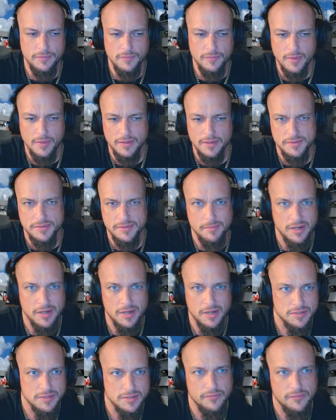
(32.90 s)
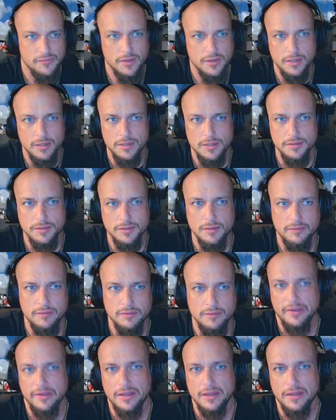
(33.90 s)
as much of the
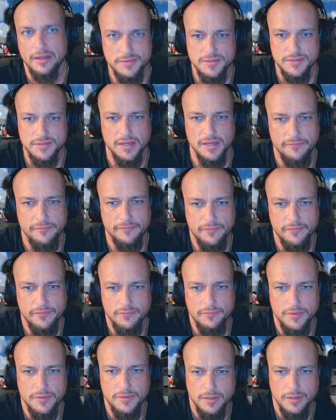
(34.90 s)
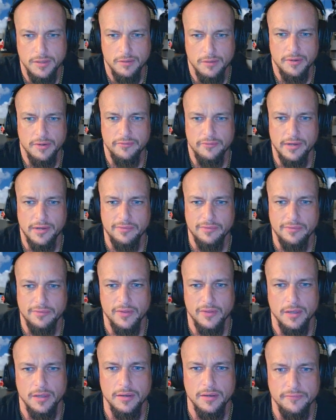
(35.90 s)
advanced stuff, whatever I can
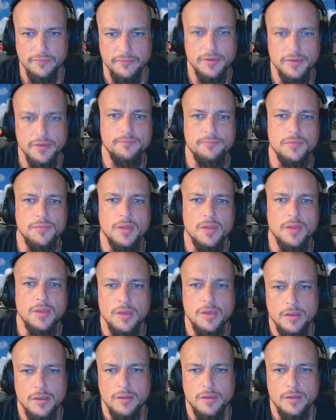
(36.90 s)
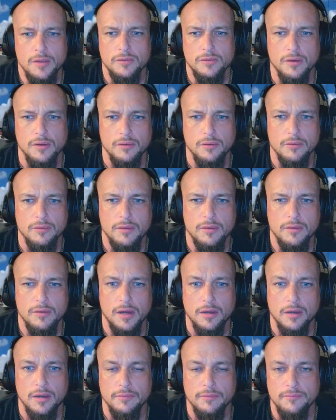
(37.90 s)
think of. So
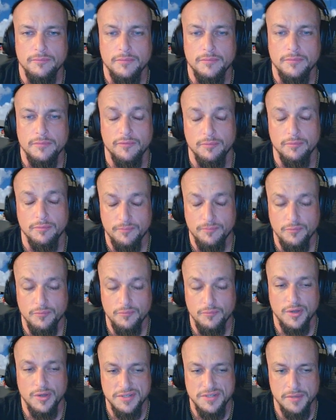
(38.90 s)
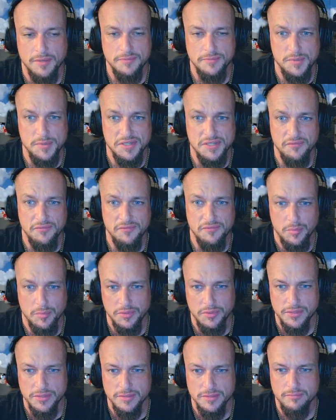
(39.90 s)
if you want something specific,
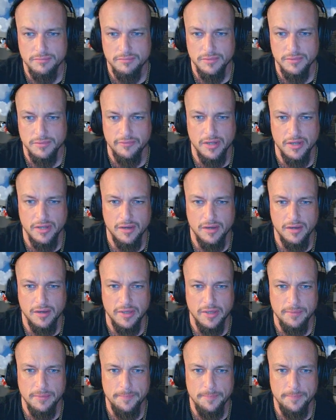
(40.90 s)
please leave a comment.